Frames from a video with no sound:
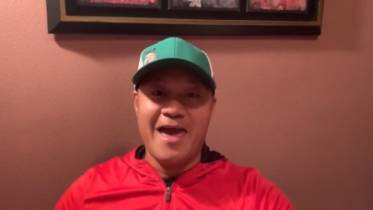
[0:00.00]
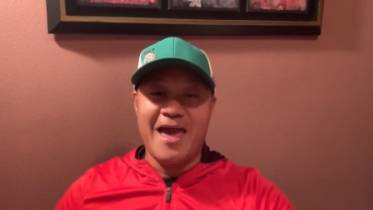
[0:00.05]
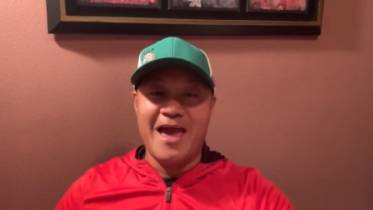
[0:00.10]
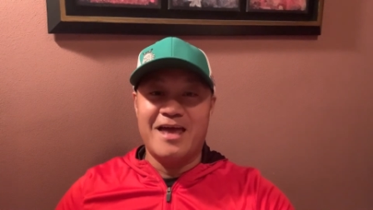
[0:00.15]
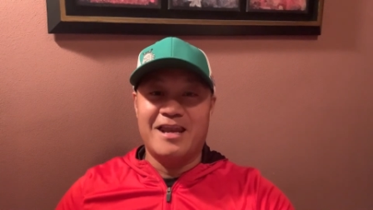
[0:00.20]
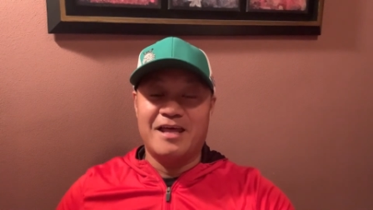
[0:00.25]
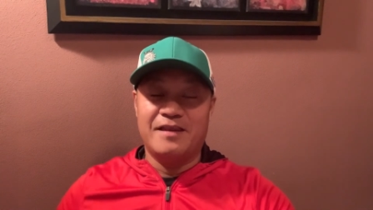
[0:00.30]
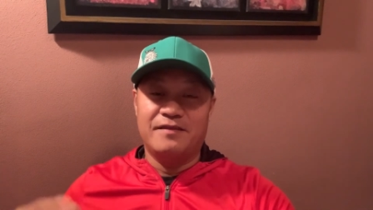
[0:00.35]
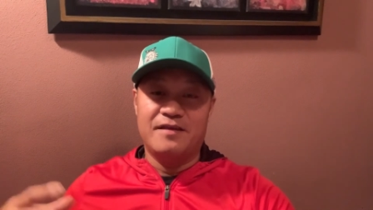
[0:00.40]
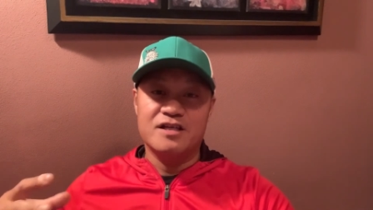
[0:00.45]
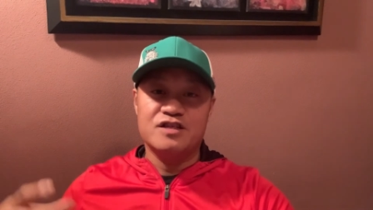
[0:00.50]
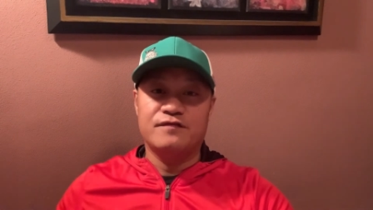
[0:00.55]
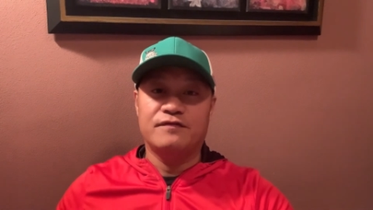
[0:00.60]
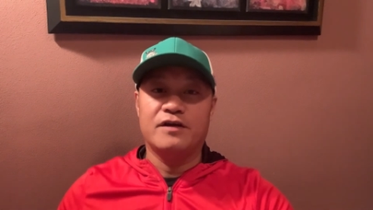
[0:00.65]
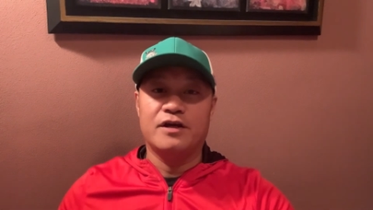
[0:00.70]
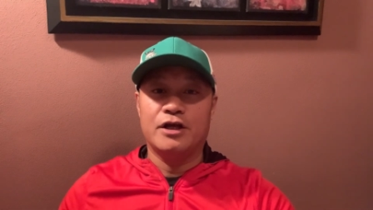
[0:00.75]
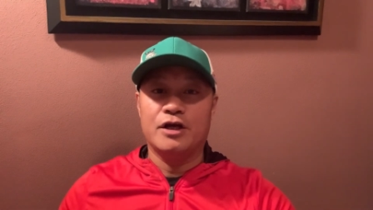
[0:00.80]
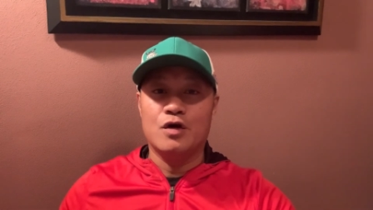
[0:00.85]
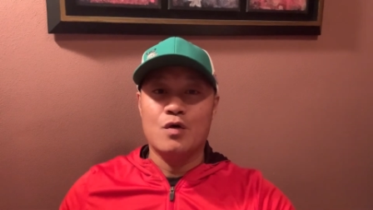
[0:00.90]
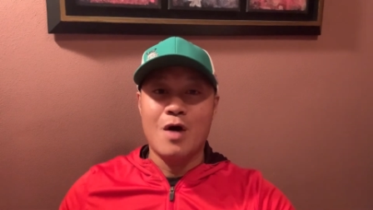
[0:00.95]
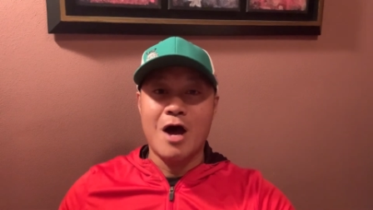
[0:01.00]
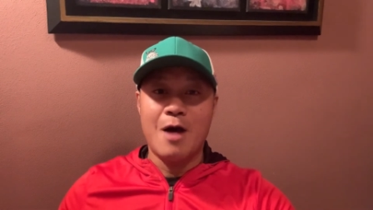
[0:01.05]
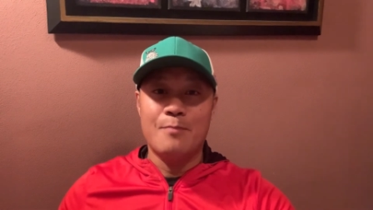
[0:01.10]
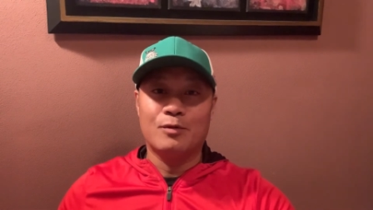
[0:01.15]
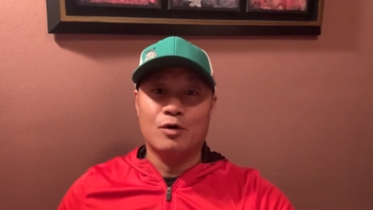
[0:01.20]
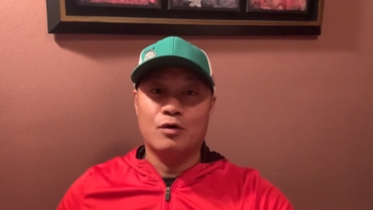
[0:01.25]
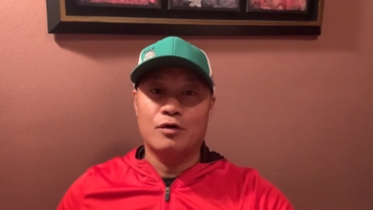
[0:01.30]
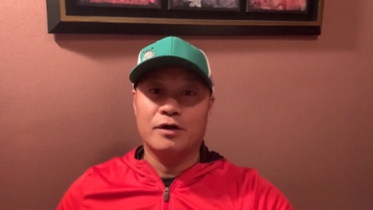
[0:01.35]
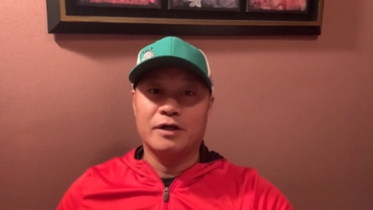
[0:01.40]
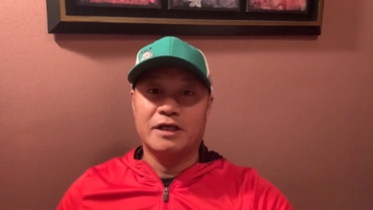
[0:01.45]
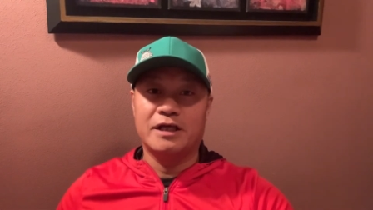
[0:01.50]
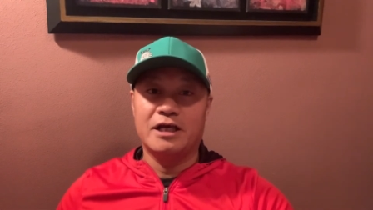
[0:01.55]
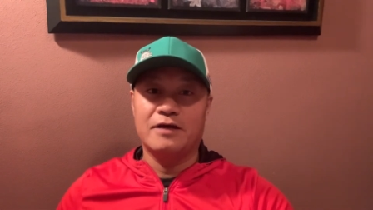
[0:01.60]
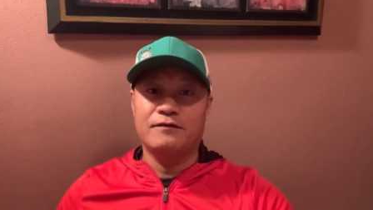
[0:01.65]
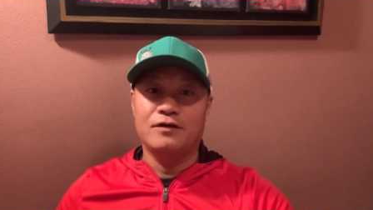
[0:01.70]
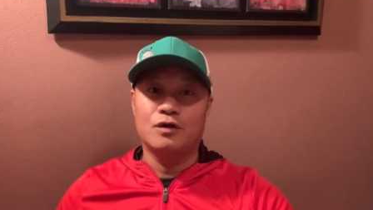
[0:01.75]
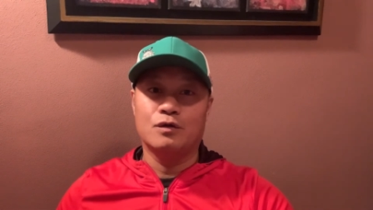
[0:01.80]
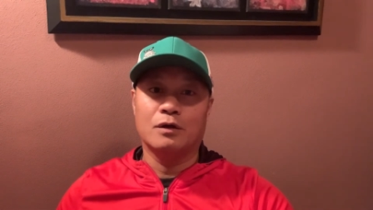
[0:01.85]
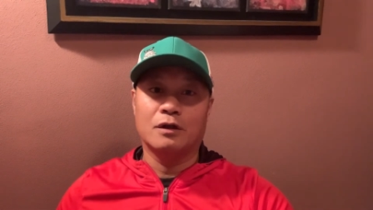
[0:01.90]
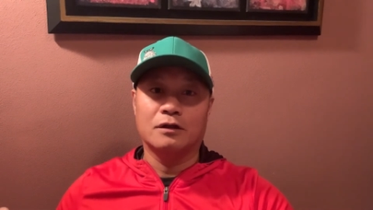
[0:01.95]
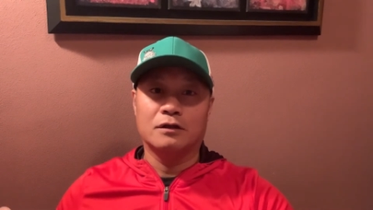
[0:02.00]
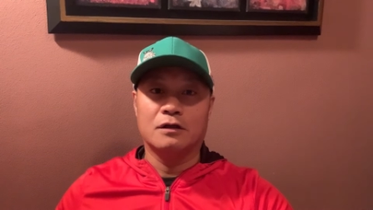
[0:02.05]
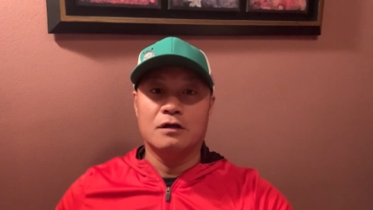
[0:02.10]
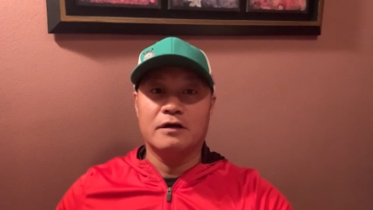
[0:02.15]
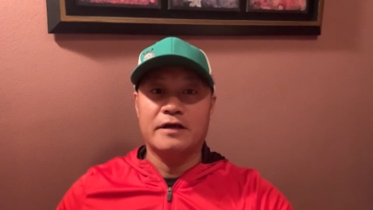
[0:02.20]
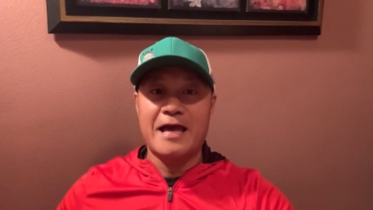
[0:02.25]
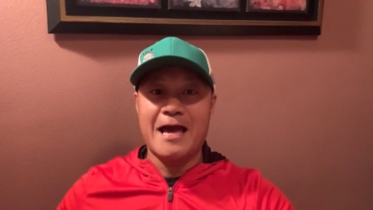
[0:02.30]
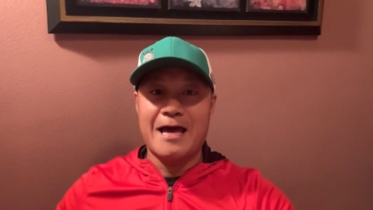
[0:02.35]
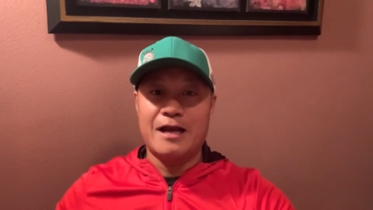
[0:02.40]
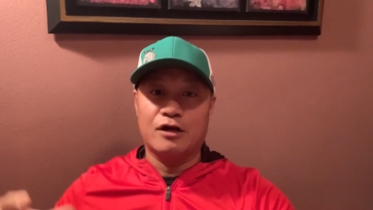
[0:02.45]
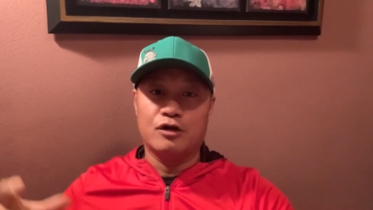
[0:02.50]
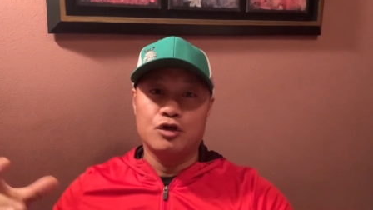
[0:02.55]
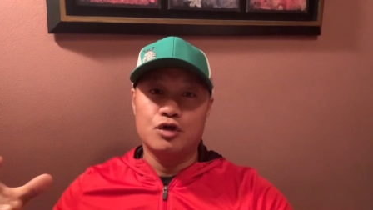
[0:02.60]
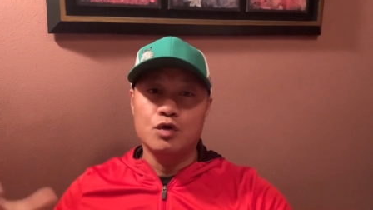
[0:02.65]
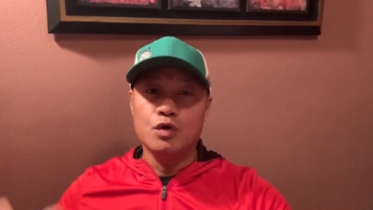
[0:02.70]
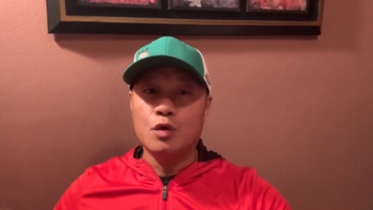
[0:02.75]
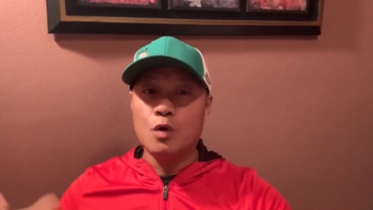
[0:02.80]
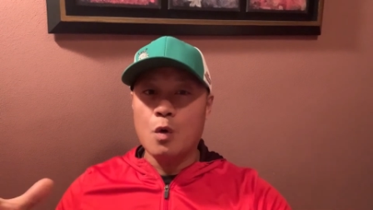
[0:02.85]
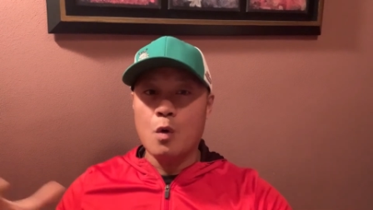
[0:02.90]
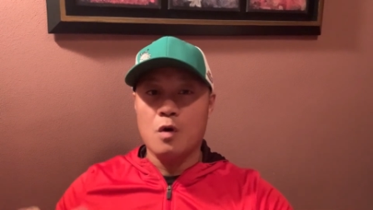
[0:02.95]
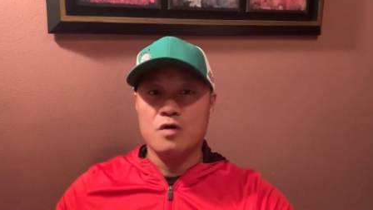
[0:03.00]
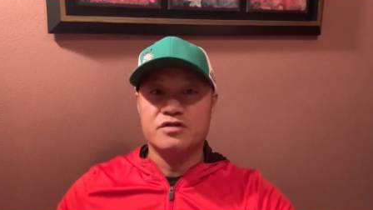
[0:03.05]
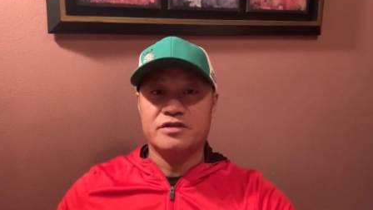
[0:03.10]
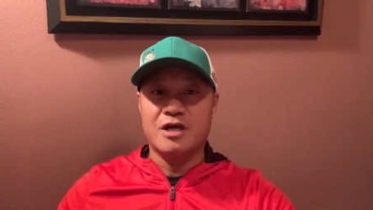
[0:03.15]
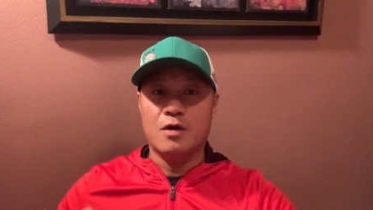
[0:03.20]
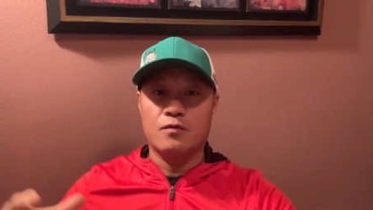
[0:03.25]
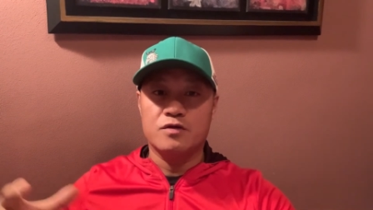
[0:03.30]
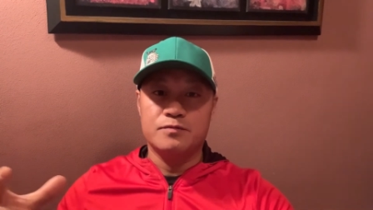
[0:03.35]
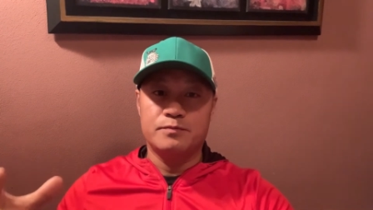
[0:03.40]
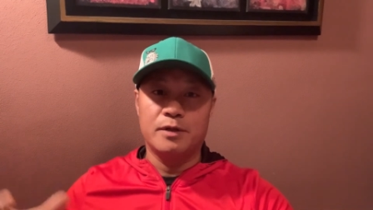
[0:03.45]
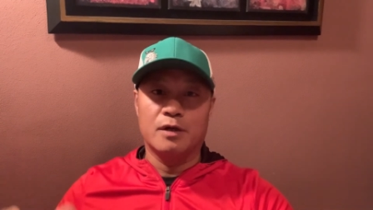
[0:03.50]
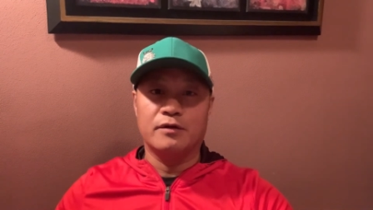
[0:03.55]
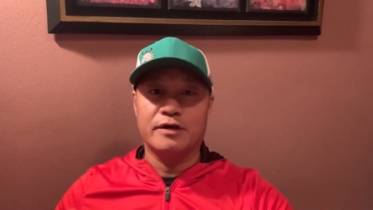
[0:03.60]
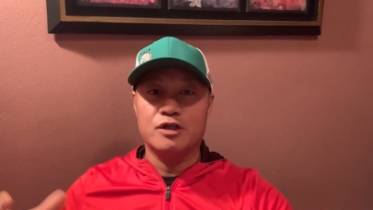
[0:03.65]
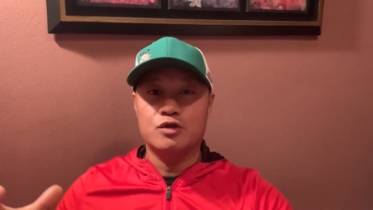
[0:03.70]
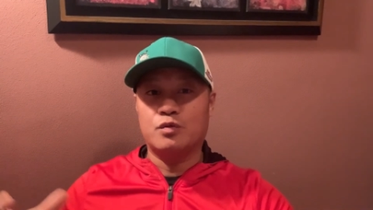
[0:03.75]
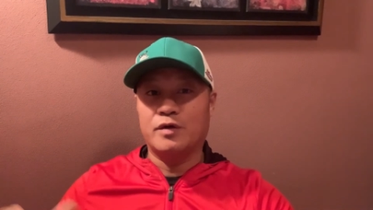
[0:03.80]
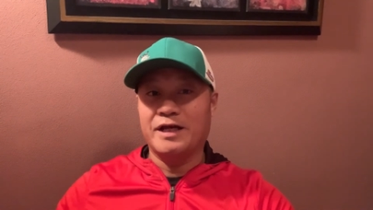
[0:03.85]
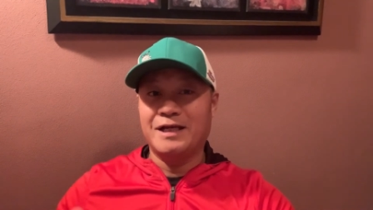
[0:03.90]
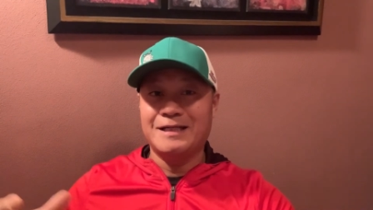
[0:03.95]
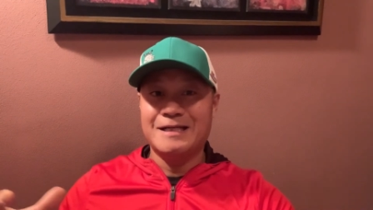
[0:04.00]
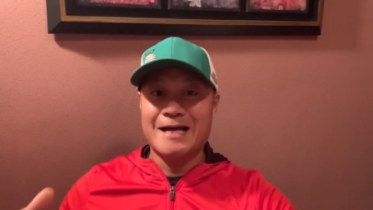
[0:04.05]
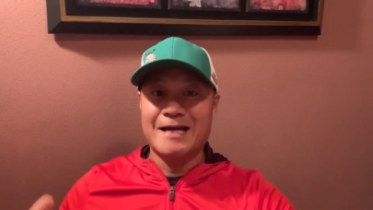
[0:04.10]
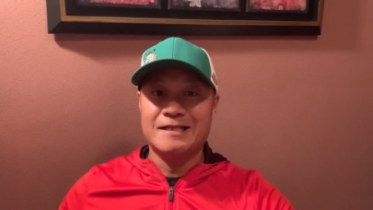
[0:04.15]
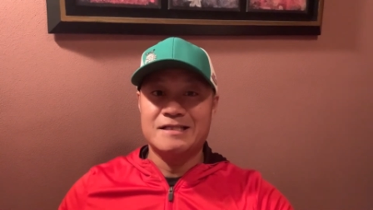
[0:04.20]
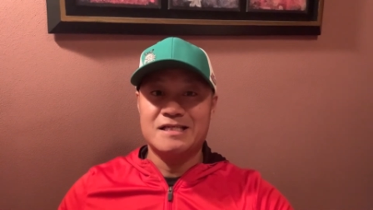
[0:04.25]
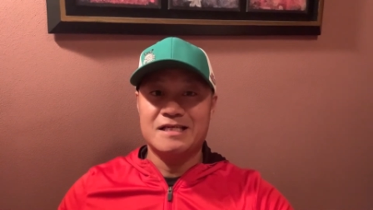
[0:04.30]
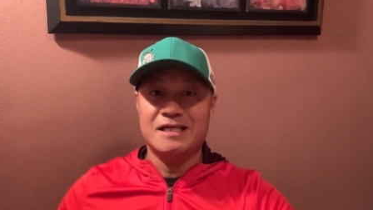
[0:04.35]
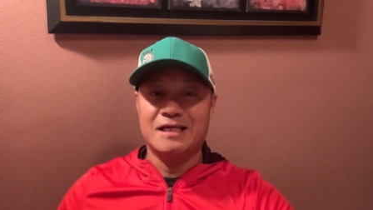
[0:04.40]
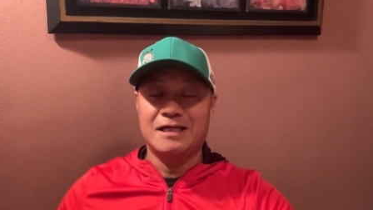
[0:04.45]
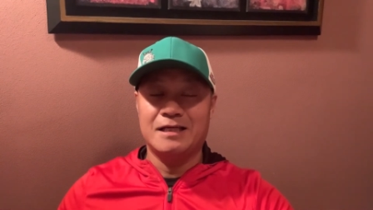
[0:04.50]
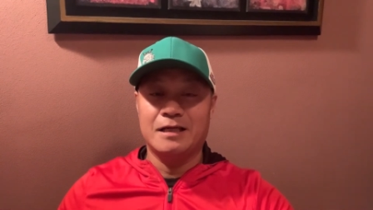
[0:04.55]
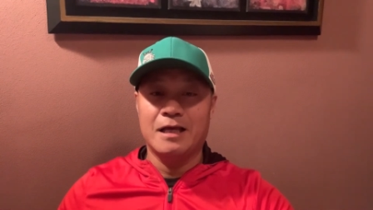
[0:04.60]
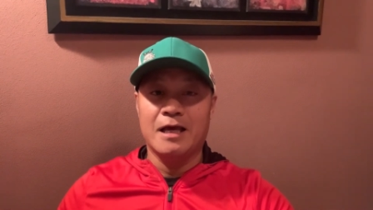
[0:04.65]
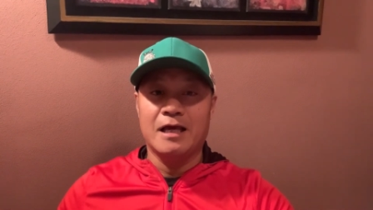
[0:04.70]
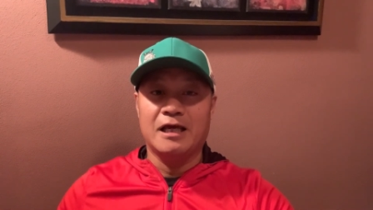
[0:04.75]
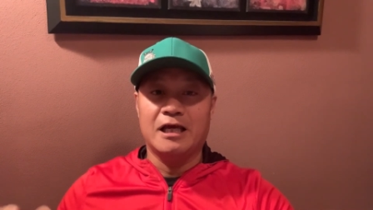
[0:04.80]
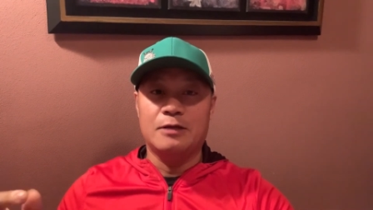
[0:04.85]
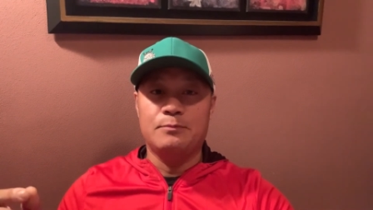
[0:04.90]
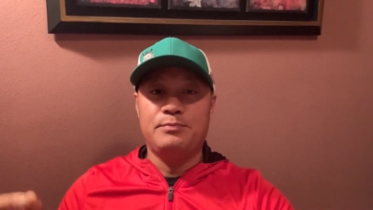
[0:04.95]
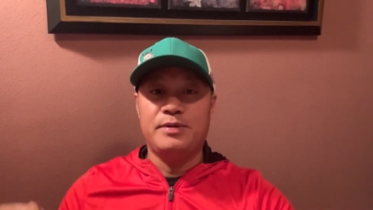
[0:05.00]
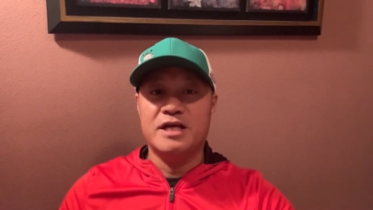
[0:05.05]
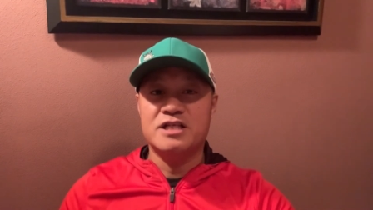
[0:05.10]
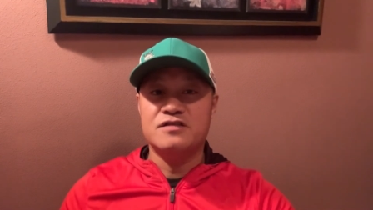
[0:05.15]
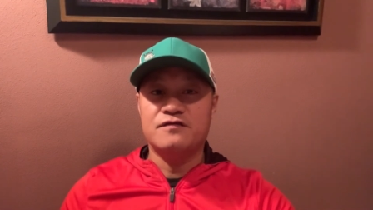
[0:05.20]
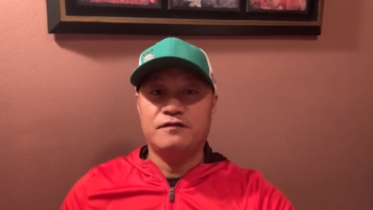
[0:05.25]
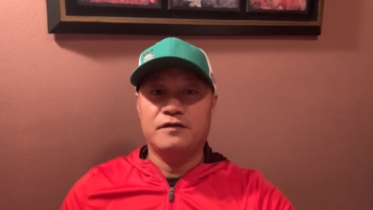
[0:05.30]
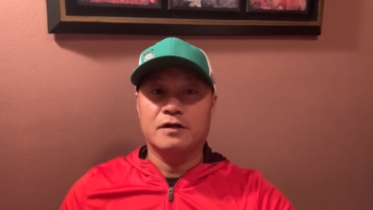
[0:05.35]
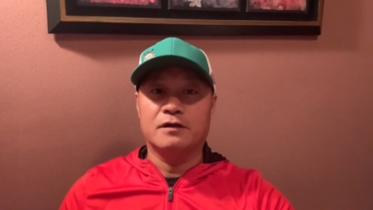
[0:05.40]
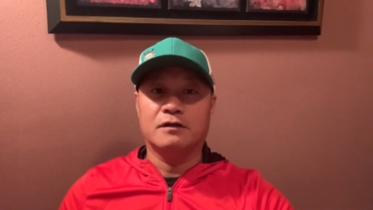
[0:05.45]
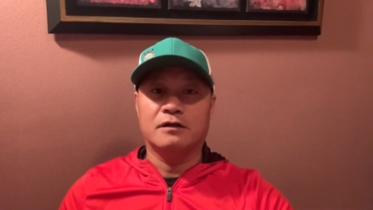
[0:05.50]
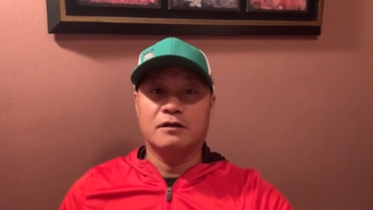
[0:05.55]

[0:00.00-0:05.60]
and in this video I'm going to give you a look at a new course that was built in 2019 in Pittsfield,